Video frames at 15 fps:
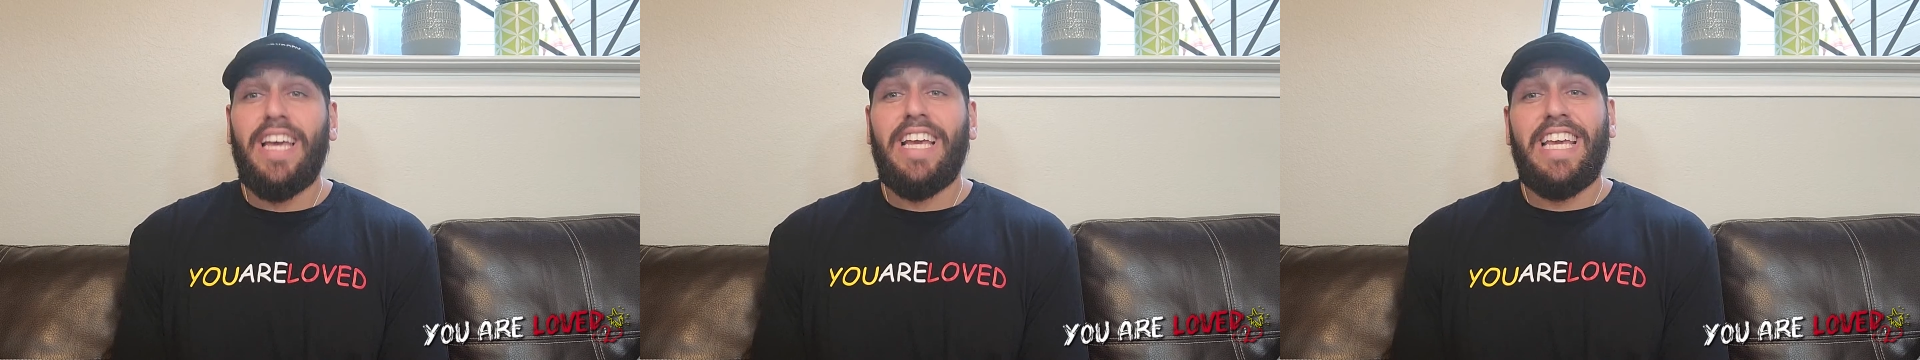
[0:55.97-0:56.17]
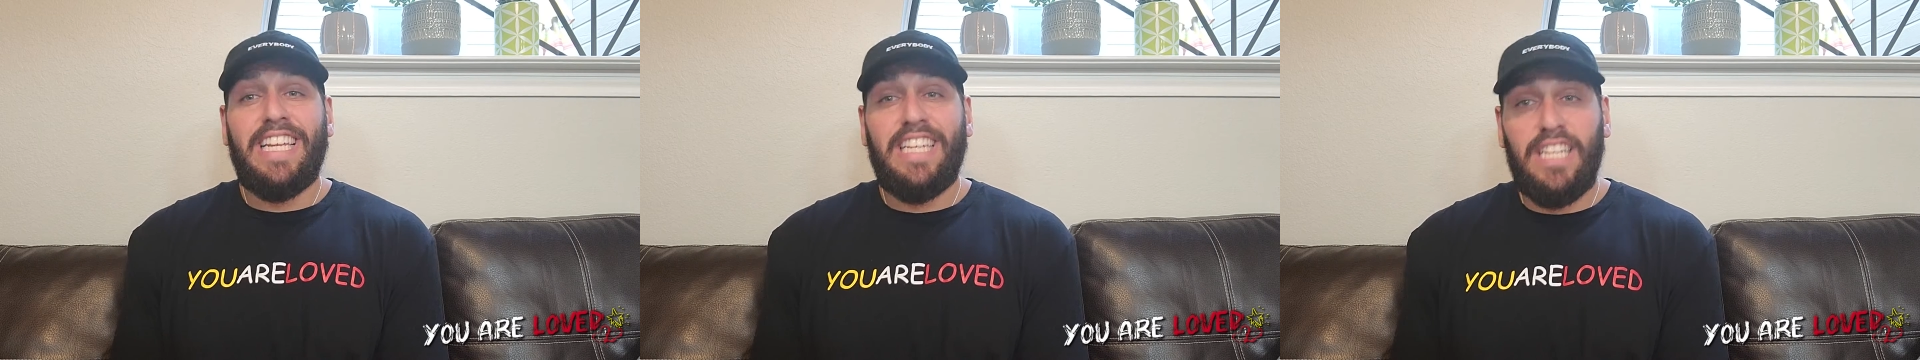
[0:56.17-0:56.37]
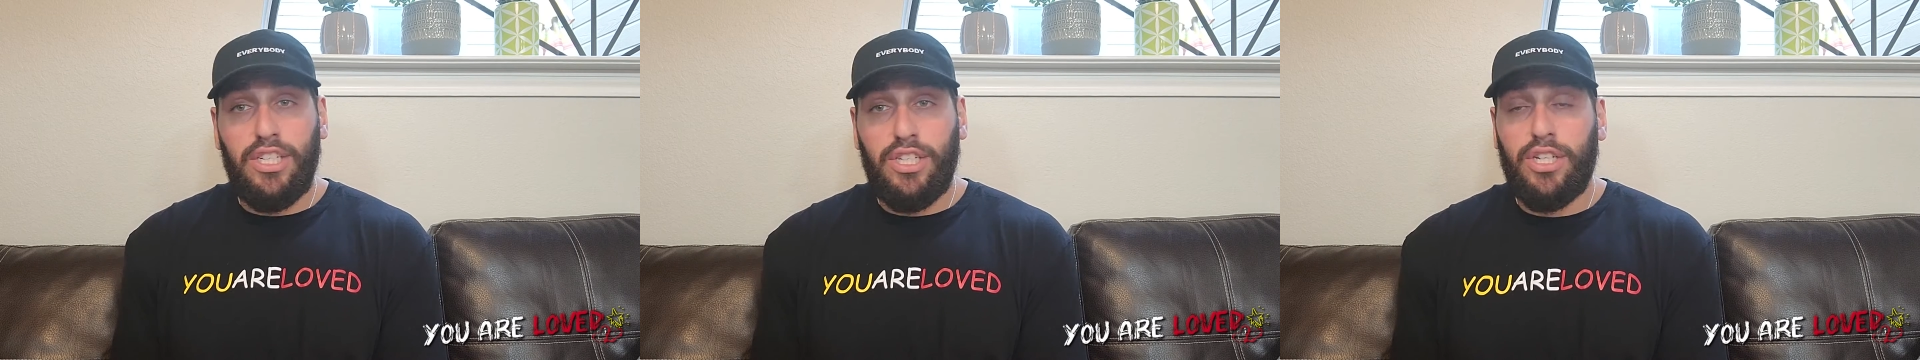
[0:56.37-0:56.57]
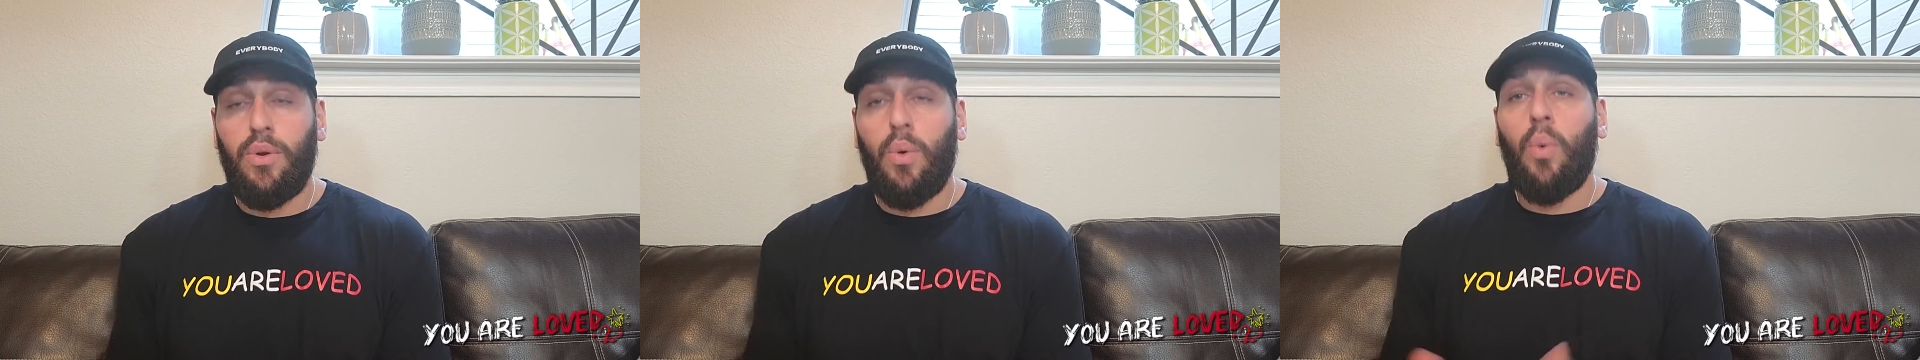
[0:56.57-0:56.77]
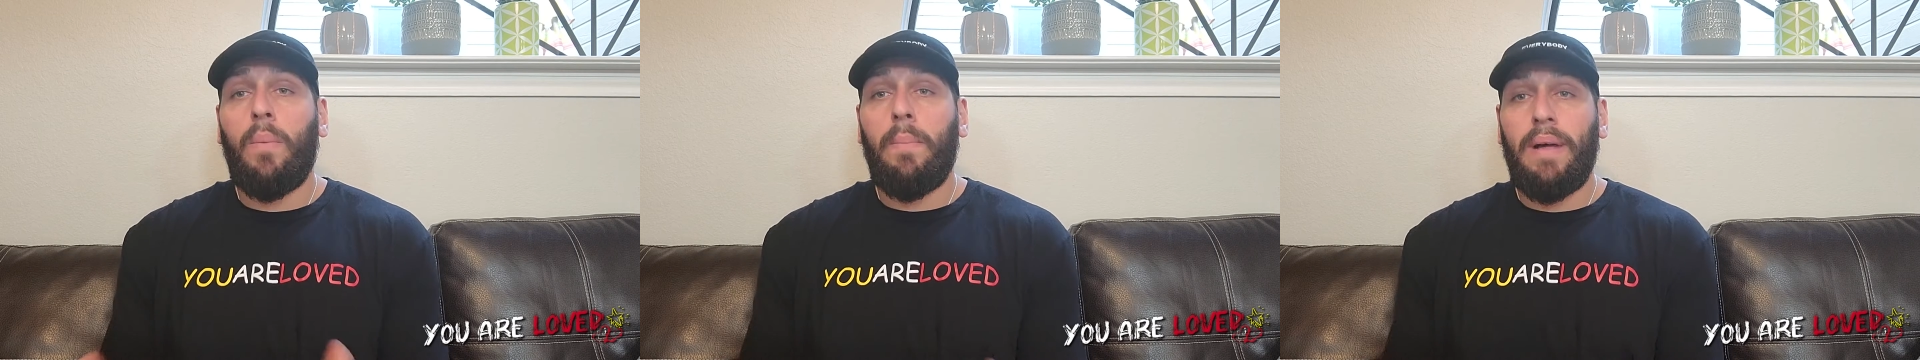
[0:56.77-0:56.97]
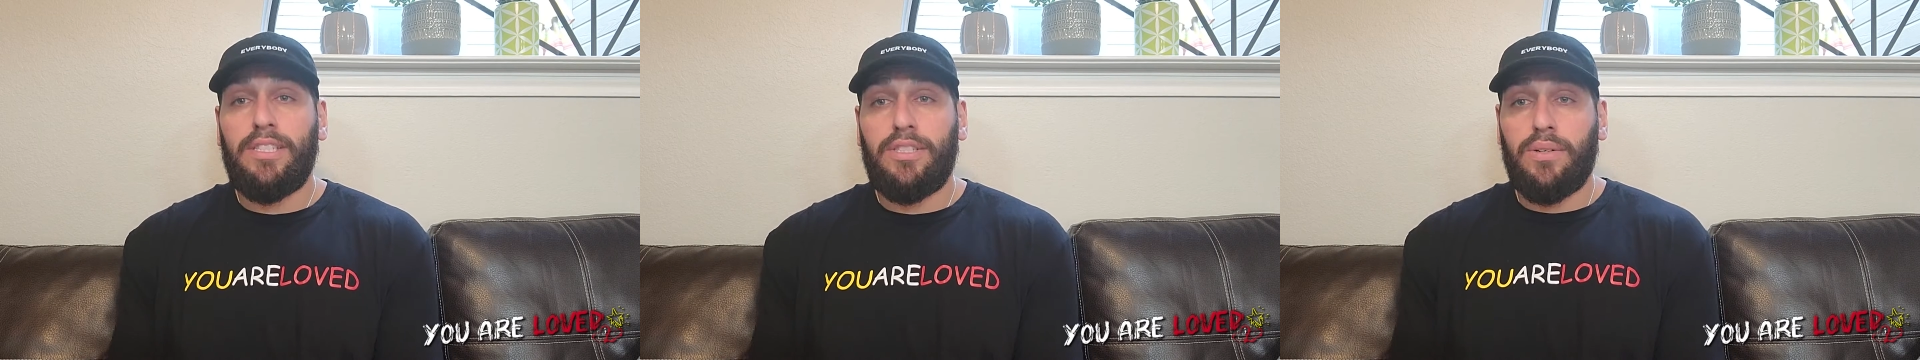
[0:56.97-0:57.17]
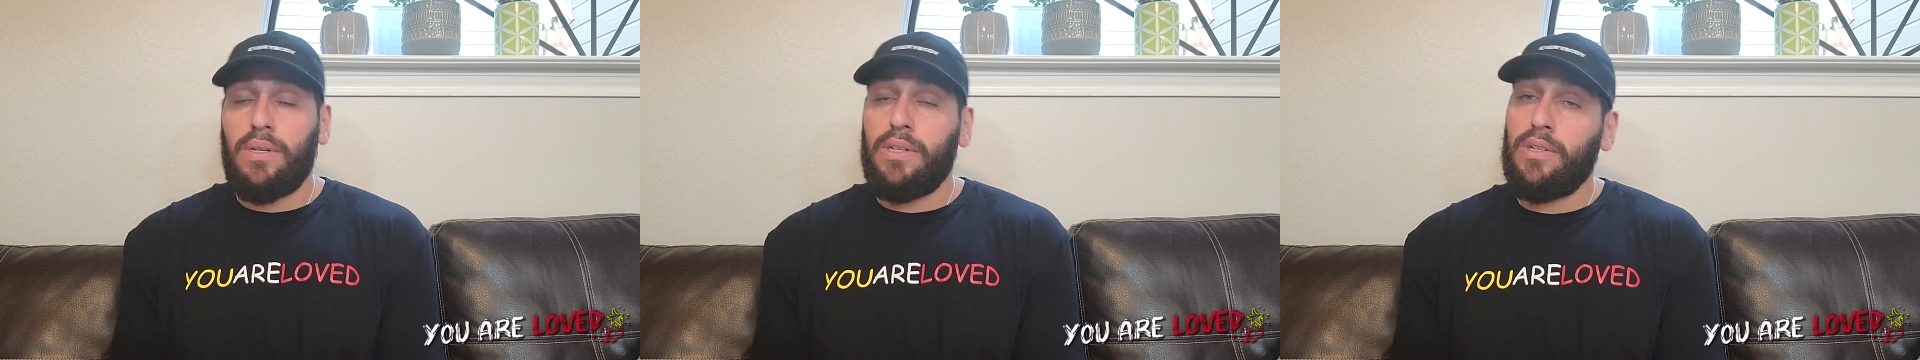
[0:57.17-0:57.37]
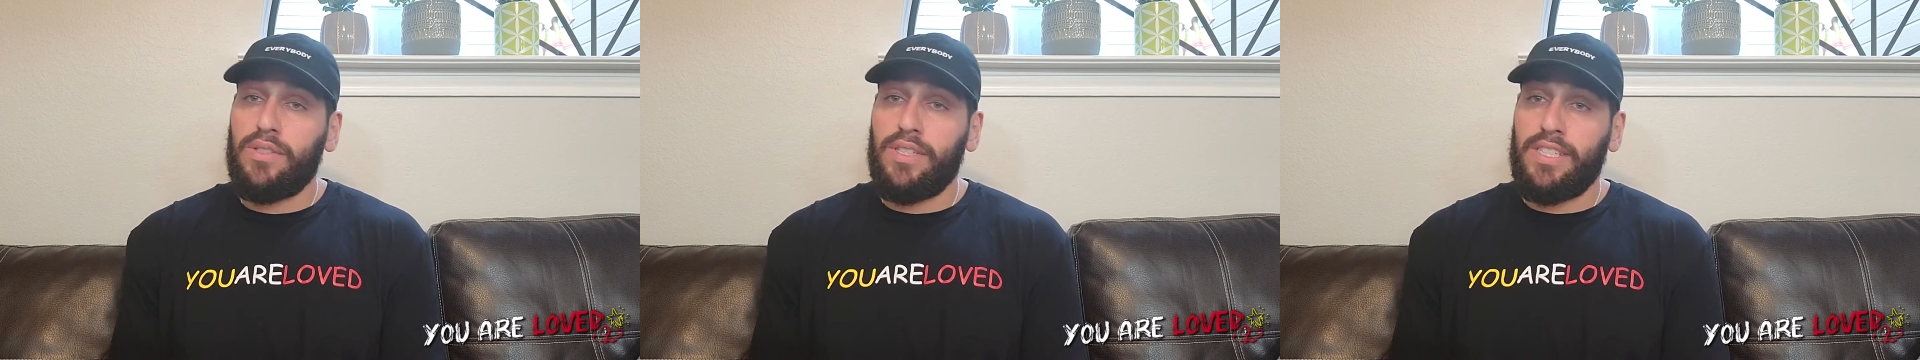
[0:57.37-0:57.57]
condition or mental
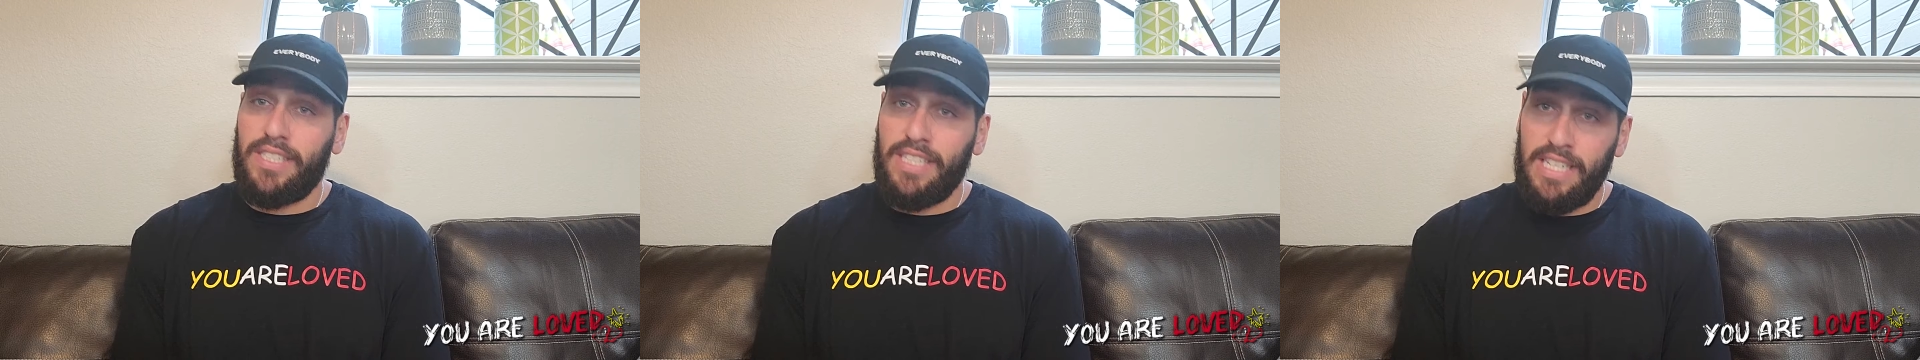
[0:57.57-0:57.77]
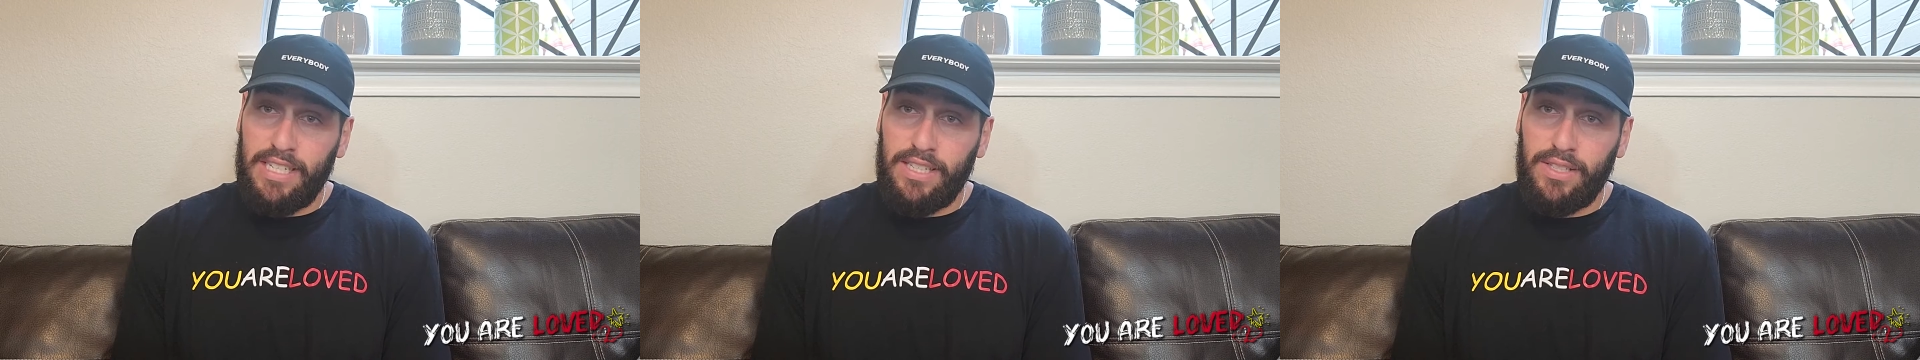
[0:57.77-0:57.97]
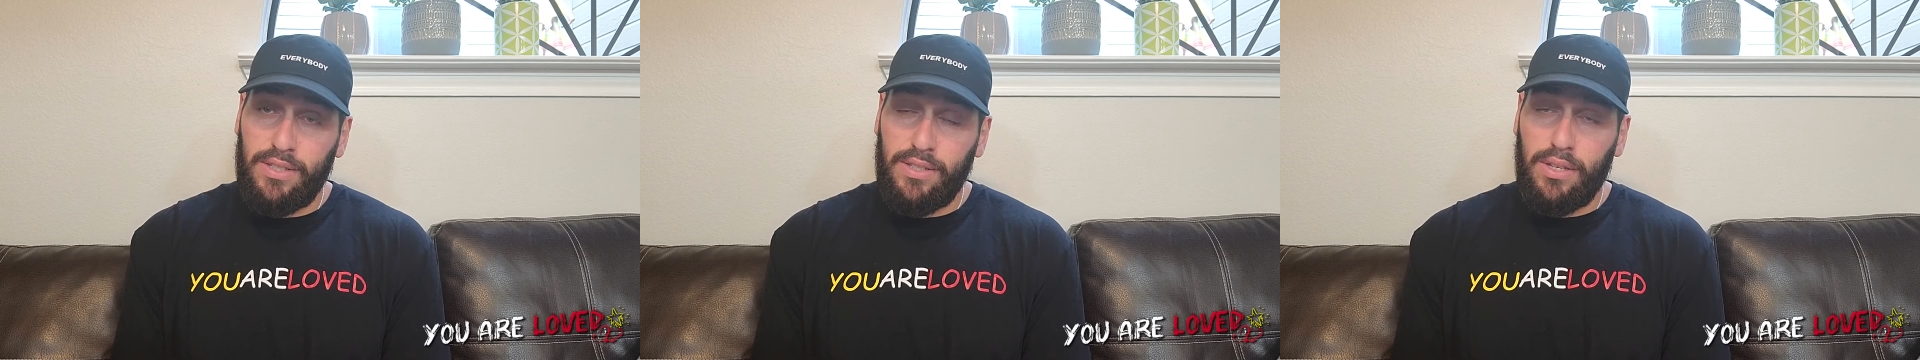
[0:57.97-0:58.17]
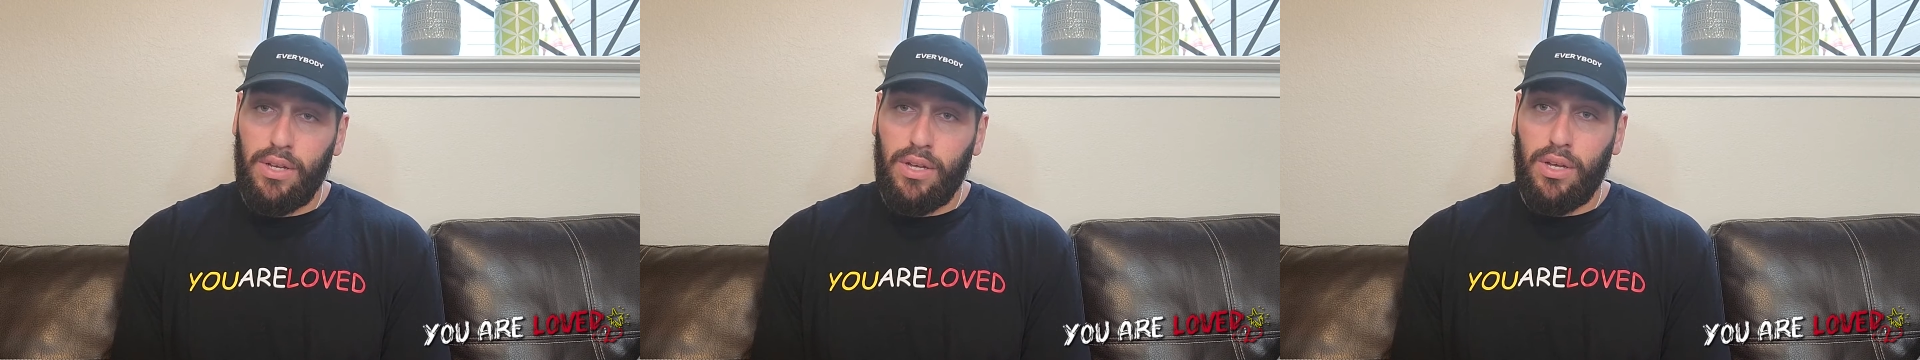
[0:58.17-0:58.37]
illness is.